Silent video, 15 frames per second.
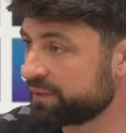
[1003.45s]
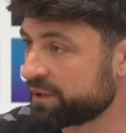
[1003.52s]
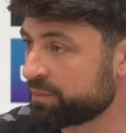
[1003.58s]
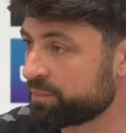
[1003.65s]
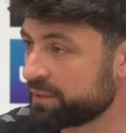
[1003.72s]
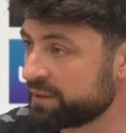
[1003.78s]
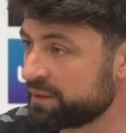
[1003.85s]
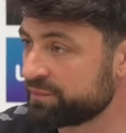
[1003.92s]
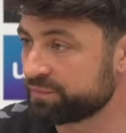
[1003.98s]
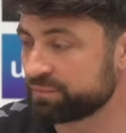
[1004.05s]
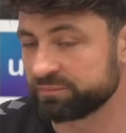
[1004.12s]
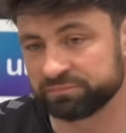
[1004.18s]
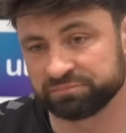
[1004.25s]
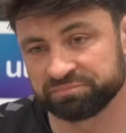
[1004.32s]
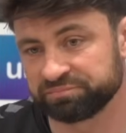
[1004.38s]
and I believe
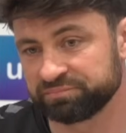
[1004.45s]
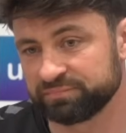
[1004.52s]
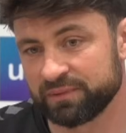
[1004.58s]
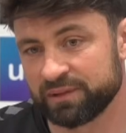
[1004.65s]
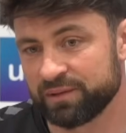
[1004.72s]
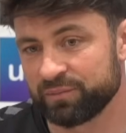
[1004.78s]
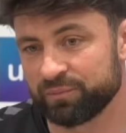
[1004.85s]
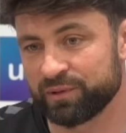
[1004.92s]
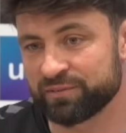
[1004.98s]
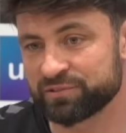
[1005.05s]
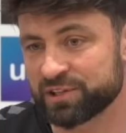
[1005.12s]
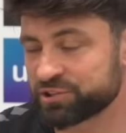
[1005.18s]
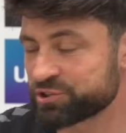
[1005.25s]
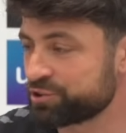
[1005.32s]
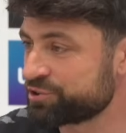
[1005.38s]
we have
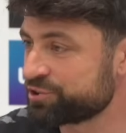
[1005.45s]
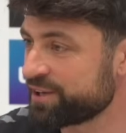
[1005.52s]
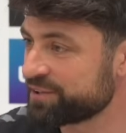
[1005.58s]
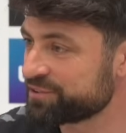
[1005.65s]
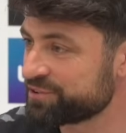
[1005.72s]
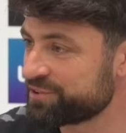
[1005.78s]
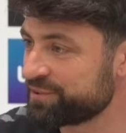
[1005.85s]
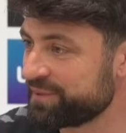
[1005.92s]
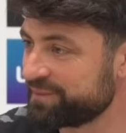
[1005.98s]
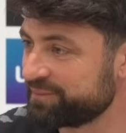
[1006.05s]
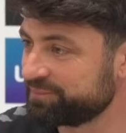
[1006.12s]
such a good chance to do it.